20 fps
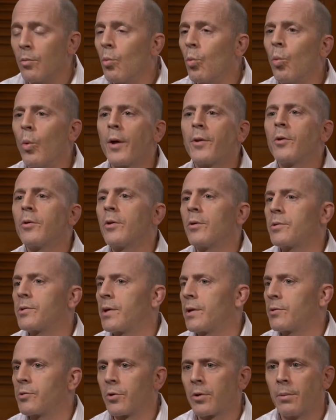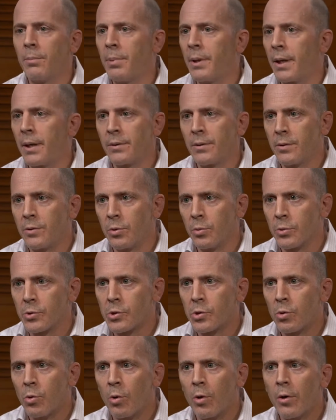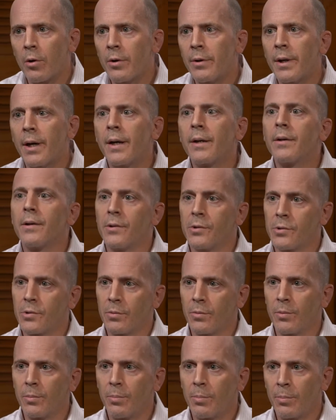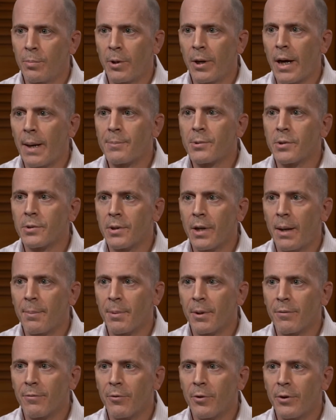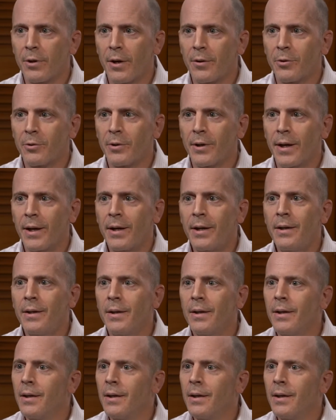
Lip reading: whether those things are compiled into a score or not is perhaps a topic for another day,